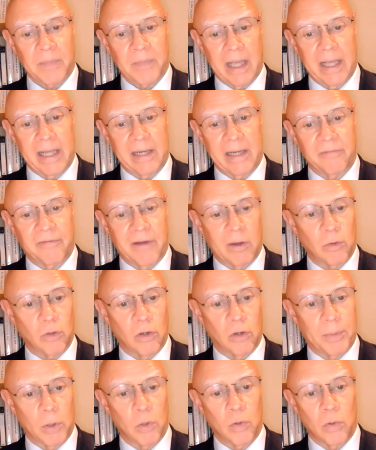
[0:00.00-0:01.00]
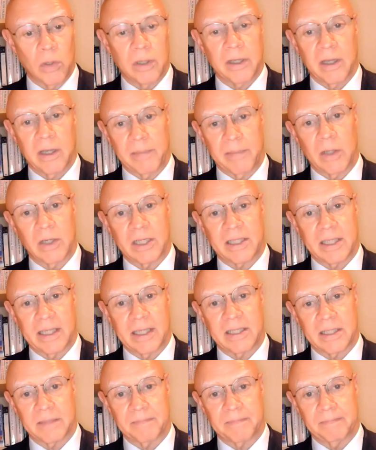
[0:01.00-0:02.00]
in vulnerable
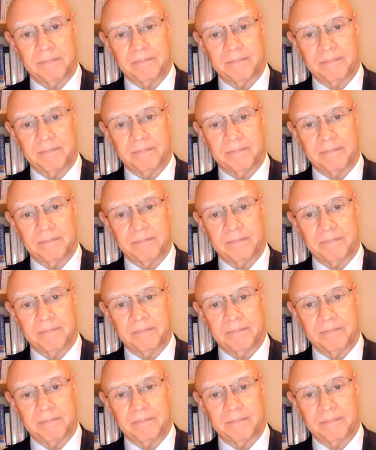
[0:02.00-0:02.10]
communities?